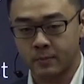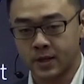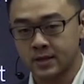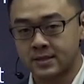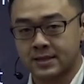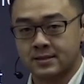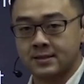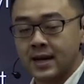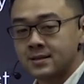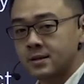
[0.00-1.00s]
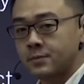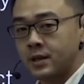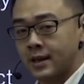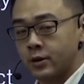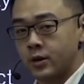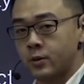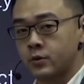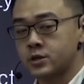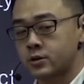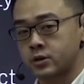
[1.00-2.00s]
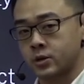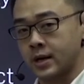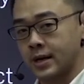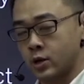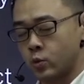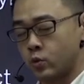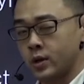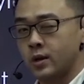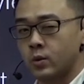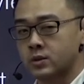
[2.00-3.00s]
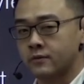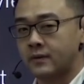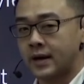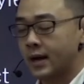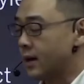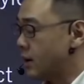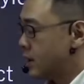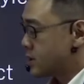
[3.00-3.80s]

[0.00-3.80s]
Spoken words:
because it's not something that you can research on and you really want to find out.